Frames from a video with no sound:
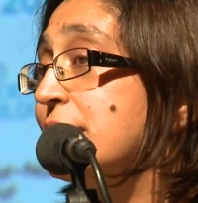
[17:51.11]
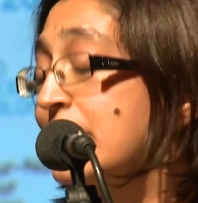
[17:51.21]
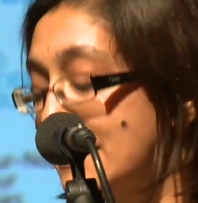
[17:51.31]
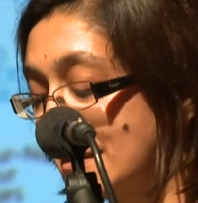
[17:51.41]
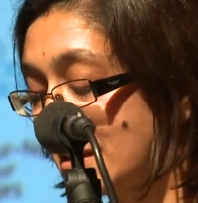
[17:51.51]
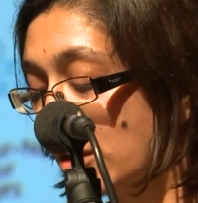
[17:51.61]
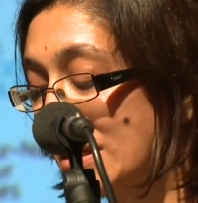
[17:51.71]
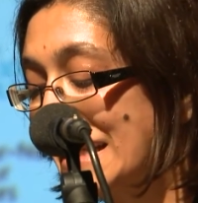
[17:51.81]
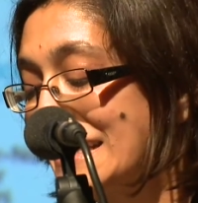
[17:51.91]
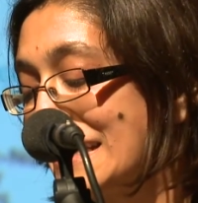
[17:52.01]

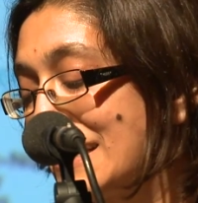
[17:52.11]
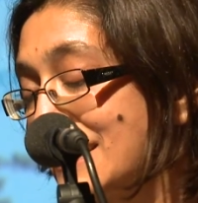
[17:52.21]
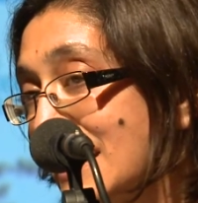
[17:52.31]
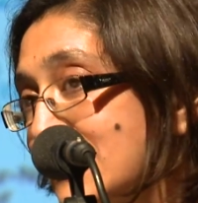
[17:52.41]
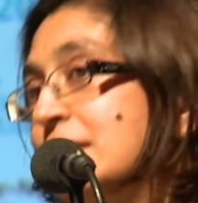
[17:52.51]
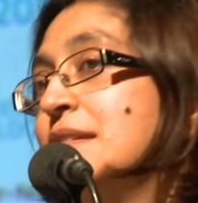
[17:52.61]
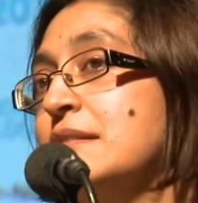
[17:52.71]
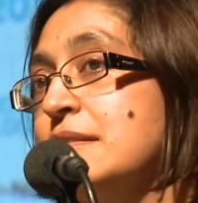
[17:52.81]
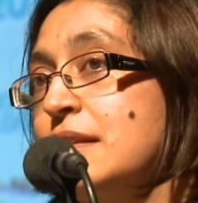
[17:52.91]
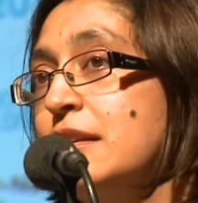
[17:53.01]
necessarily
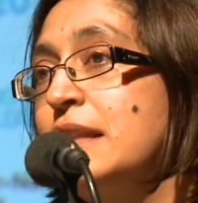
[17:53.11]
decenters